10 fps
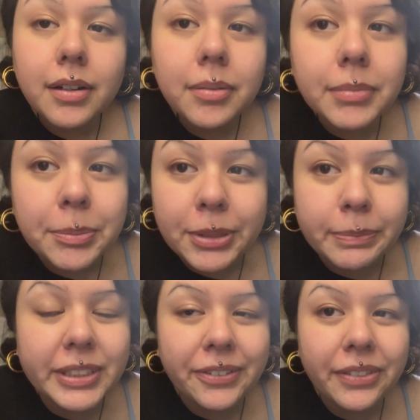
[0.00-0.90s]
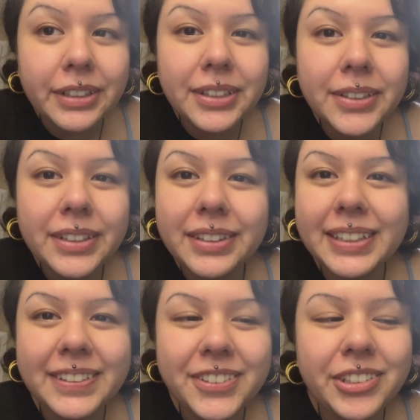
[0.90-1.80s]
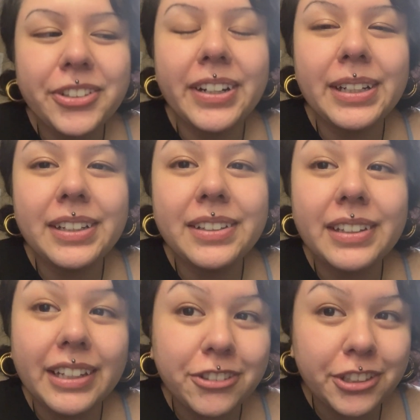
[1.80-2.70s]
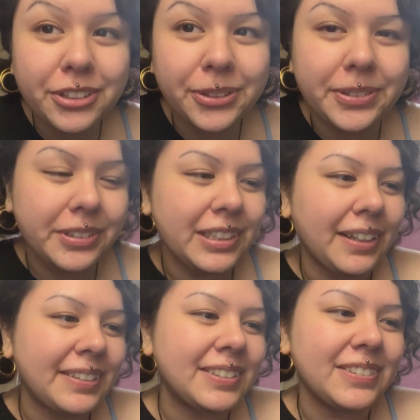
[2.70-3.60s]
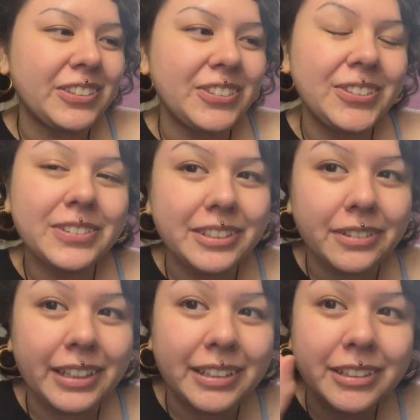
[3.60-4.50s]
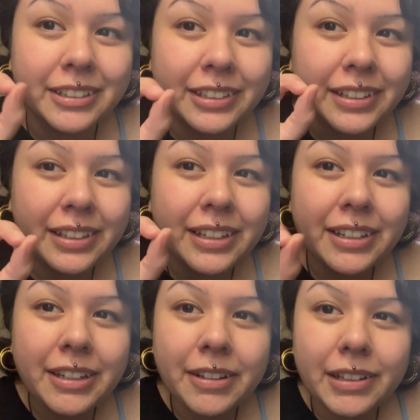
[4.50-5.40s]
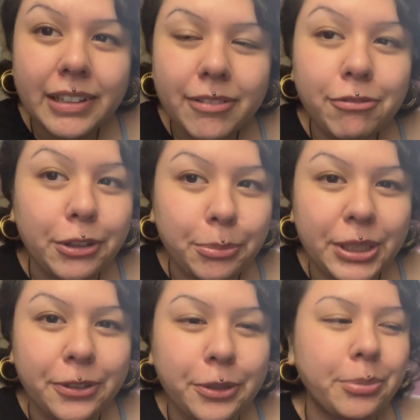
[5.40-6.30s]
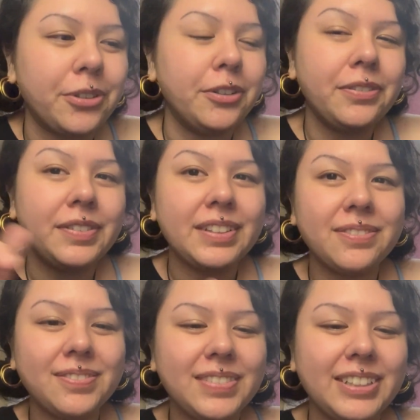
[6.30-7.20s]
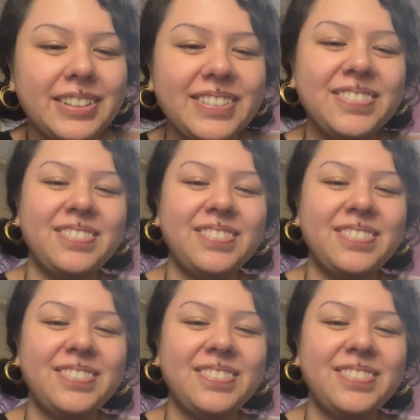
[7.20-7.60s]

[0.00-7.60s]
My mom's out there in the kitchen trying it, and she totally likes it too. So like, Filipino approved, you know?